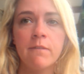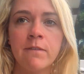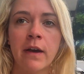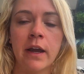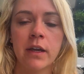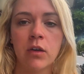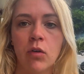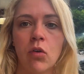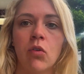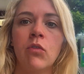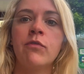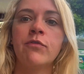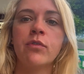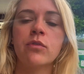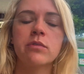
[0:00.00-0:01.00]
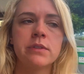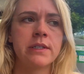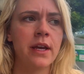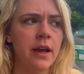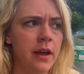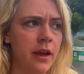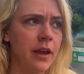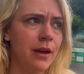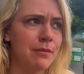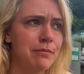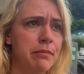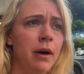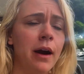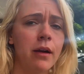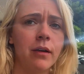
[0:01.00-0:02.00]
final full day in
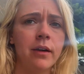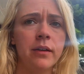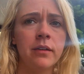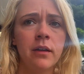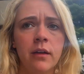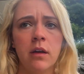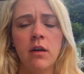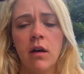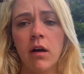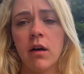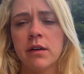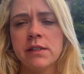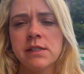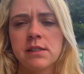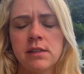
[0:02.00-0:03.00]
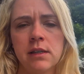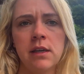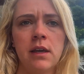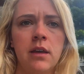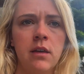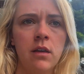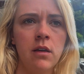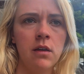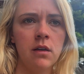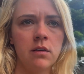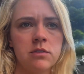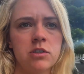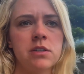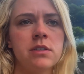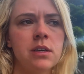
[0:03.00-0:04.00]
Byron. Honestly,
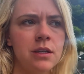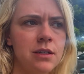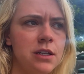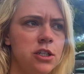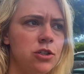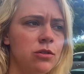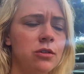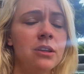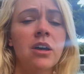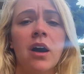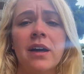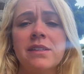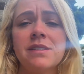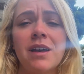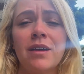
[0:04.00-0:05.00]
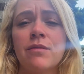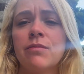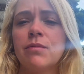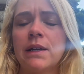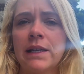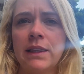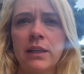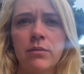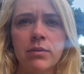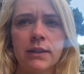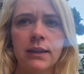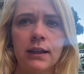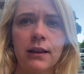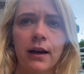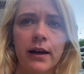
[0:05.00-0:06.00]
just initial thoughts. I really
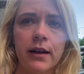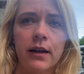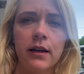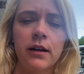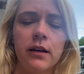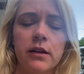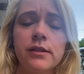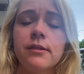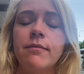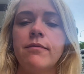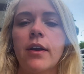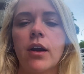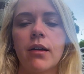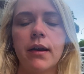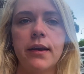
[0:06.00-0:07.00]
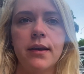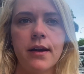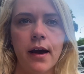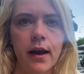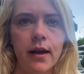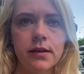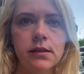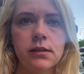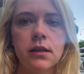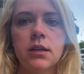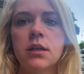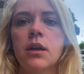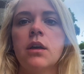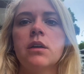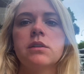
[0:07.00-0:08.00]
like it here. It's very nice.
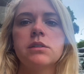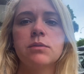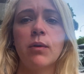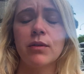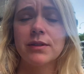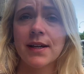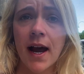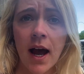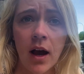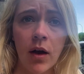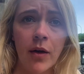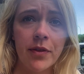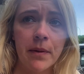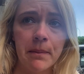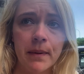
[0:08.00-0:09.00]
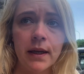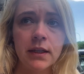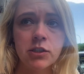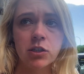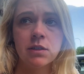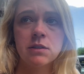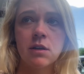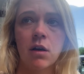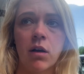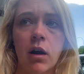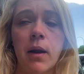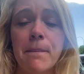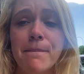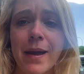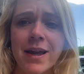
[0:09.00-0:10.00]
Small town, the beaches are
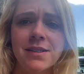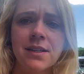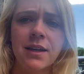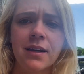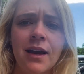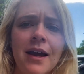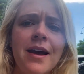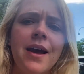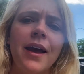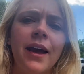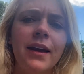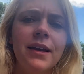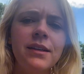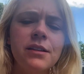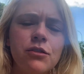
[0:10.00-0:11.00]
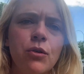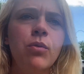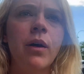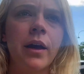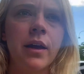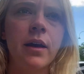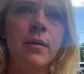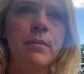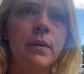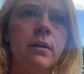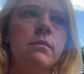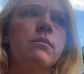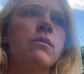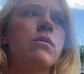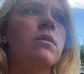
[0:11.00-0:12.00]
amazing. It is quite a
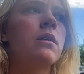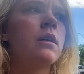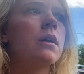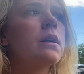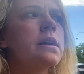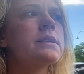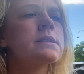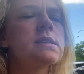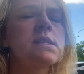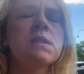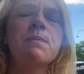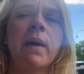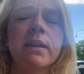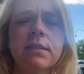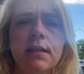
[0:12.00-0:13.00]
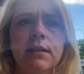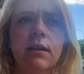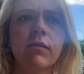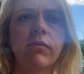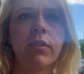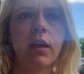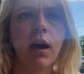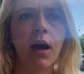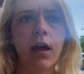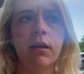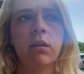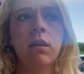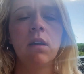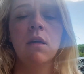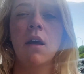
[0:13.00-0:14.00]
bit more expensive
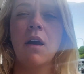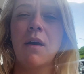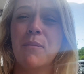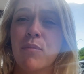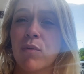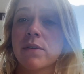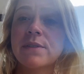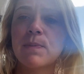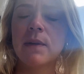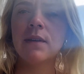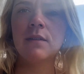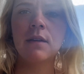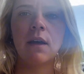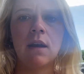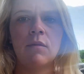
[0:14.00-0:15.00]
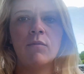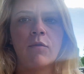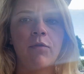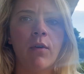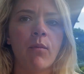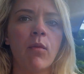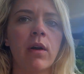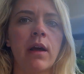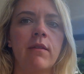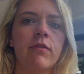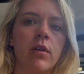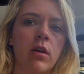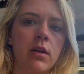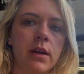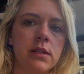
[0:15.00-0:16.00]
than Brisbane, and from what I've
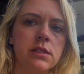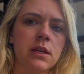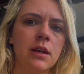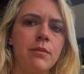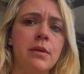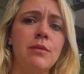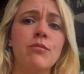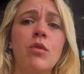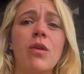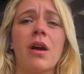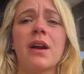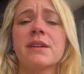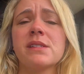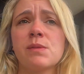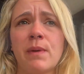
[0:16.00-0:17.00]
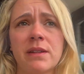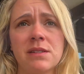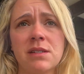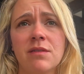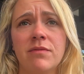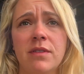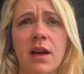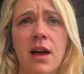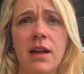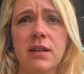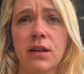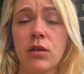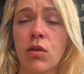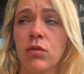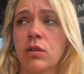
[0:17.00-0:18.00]
heard, it's going to be more expensive than
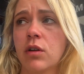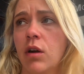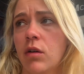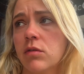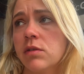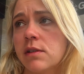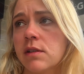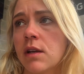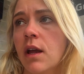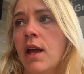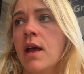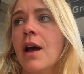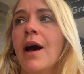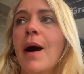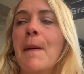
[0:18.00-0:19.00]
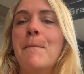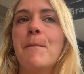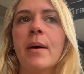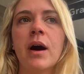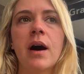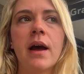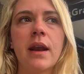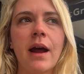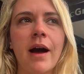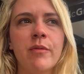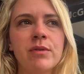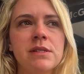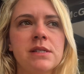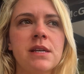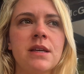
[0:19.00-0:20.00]
Gold Coast. But I
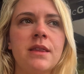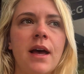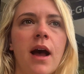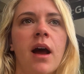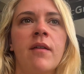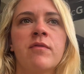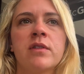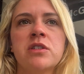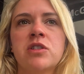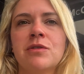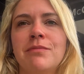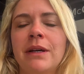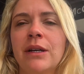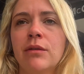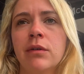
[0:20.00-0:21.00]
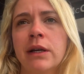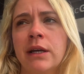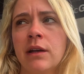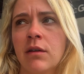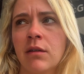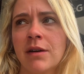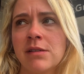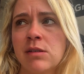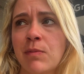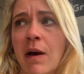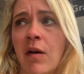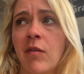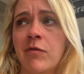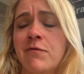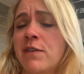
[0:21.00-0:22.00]
would say the average meal here is
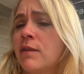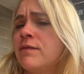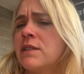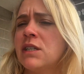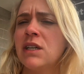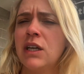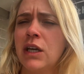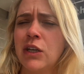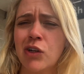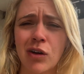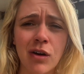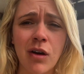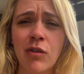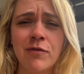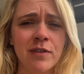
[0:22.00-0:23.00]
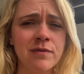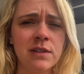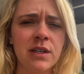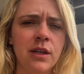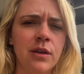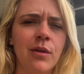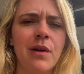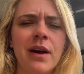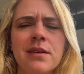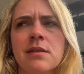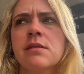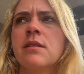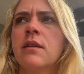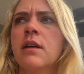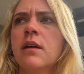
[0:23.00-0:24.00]
about 15
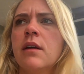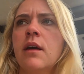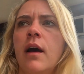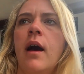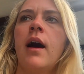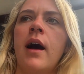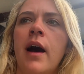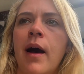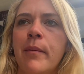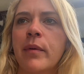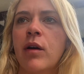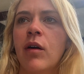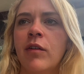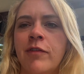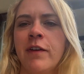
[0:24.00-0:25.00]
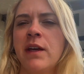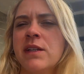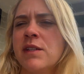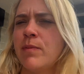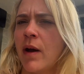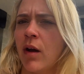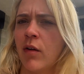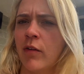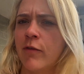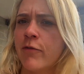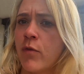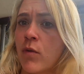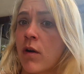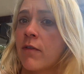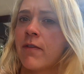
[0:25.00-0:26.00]
US. Coffee is about
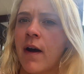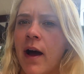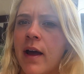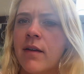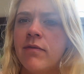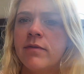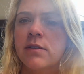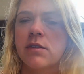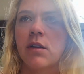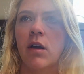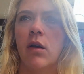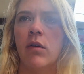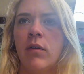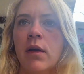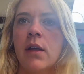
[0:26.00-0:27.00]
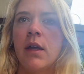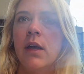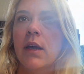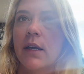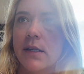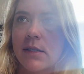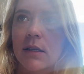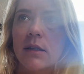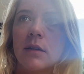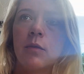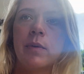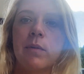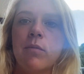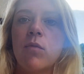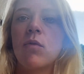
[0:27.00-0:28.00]
4 or 5, so is a little
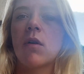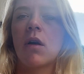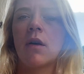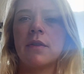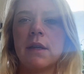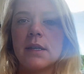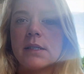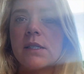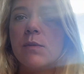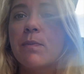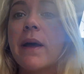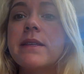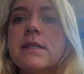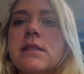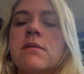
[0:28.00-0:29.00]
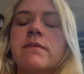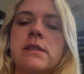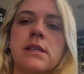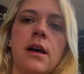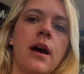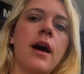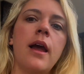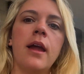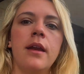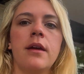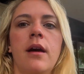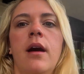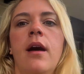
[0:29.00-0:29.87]
bit more on the expensive side,